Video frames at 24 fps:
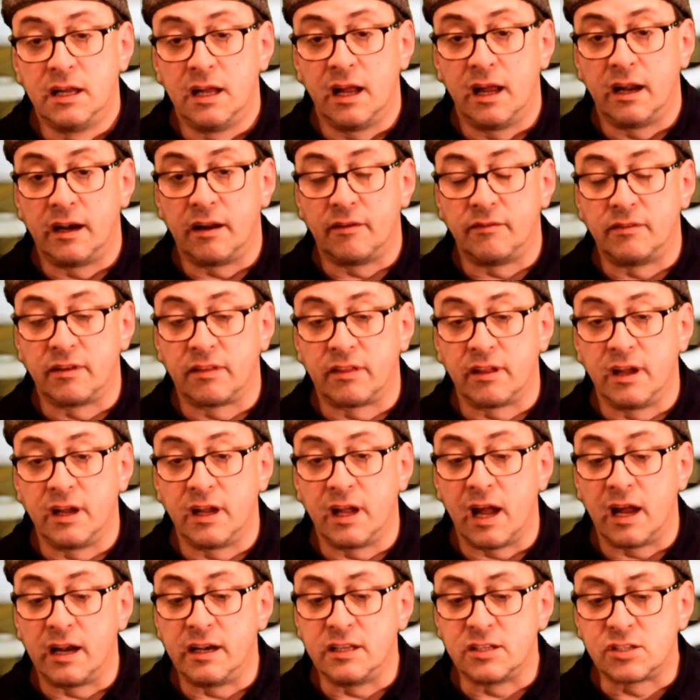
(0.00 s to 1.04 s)
and
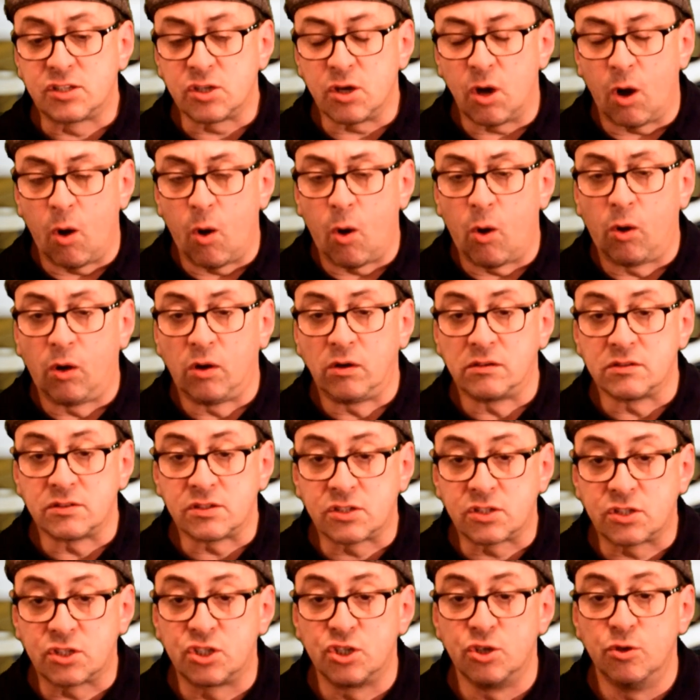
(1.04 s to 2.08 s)
everything, and it's all
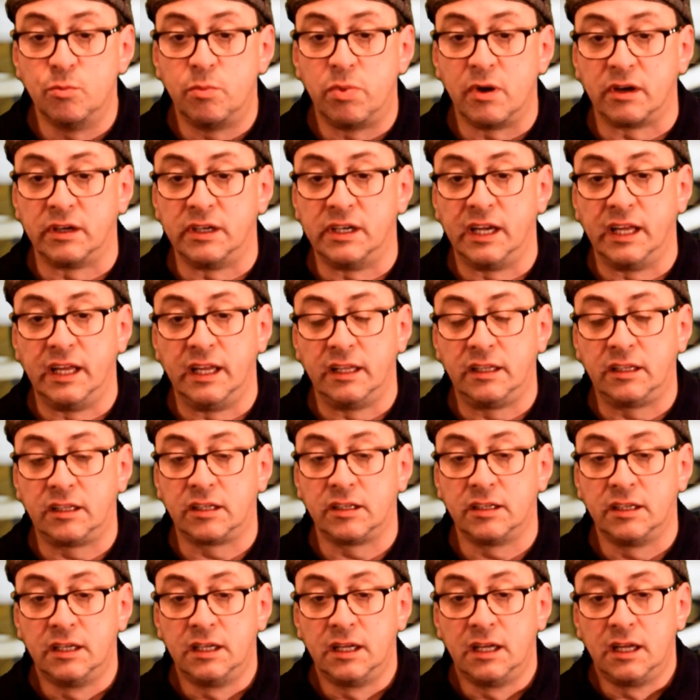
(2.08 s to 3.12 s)
super neat.
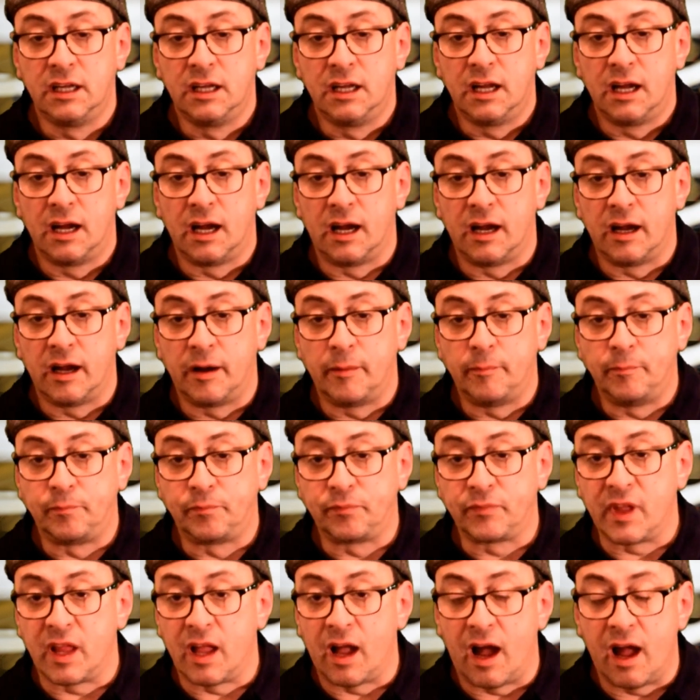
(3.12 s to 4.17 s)
I
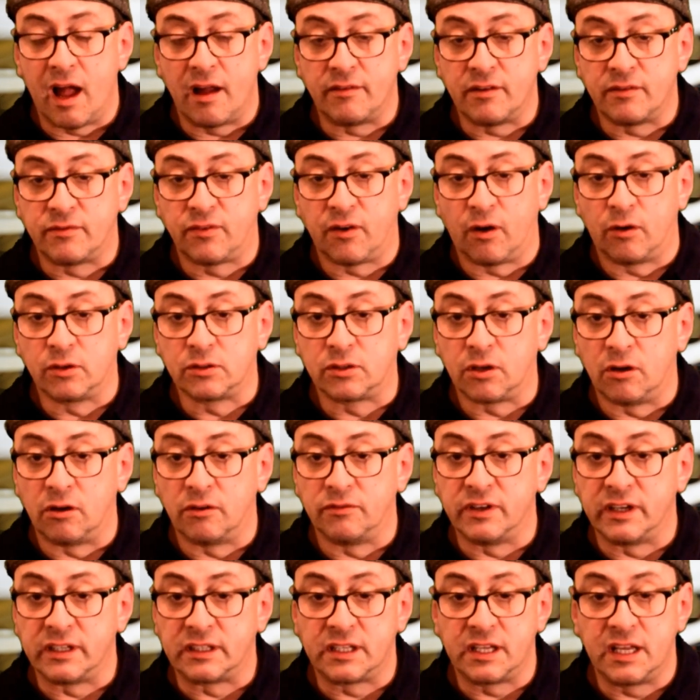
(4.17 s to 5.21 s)
have a photo
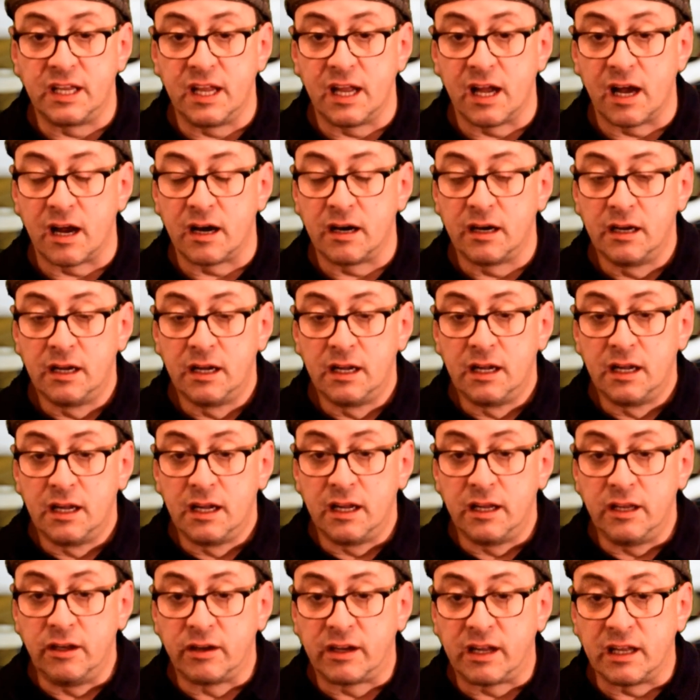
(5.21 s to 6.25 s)
of it here.
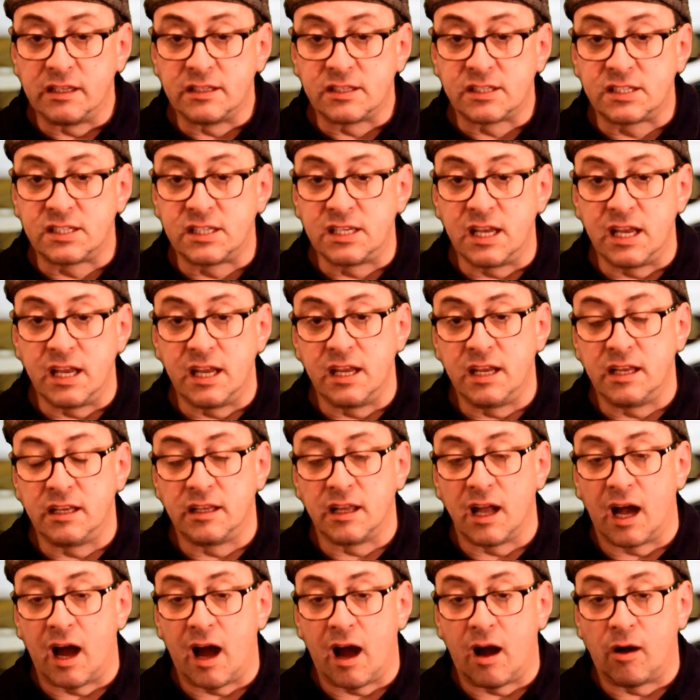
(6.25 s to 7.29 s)
You can
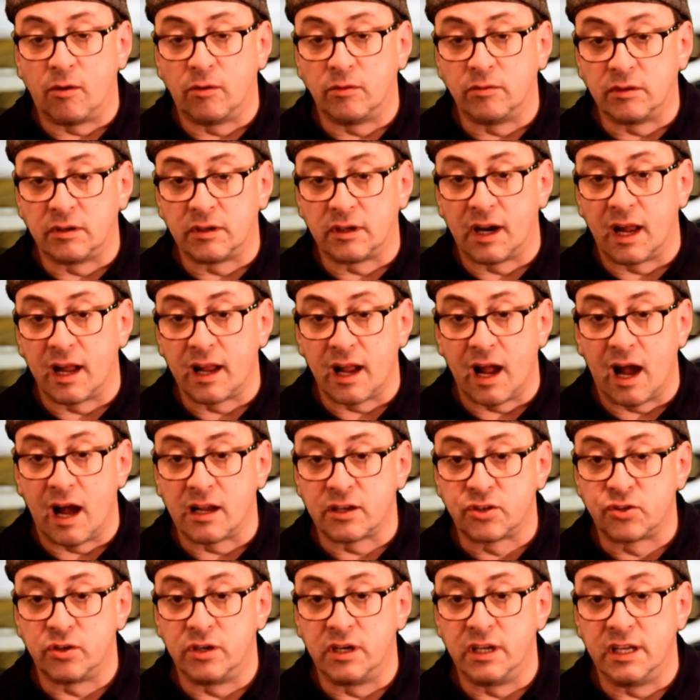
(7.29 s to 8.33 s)
see how
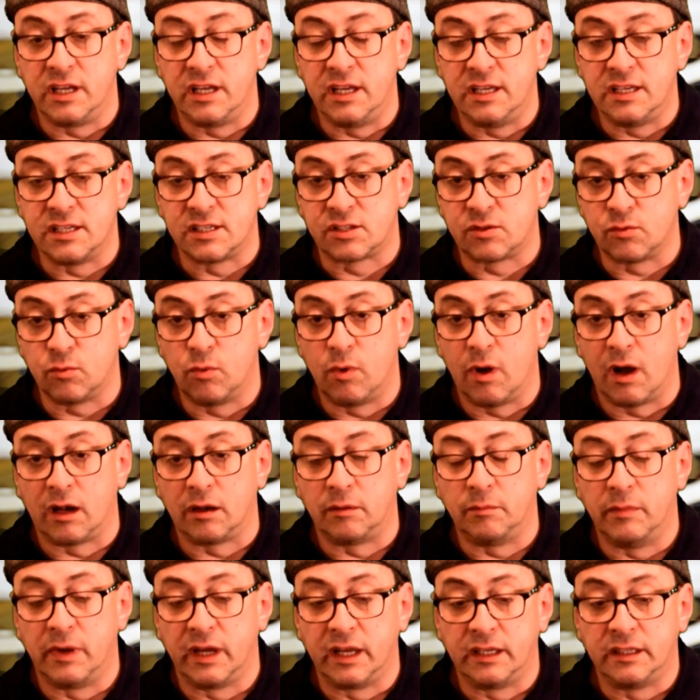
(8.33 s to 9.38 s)
actually is well
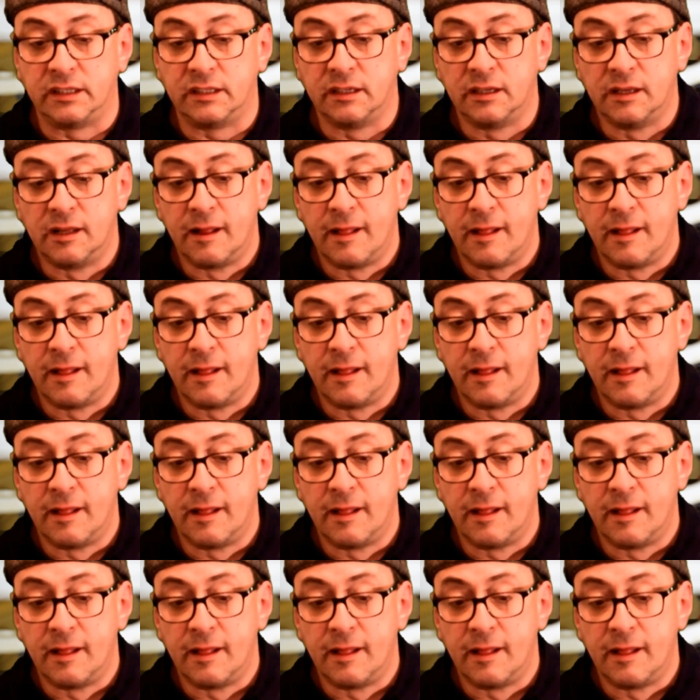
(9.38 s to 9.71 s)
made.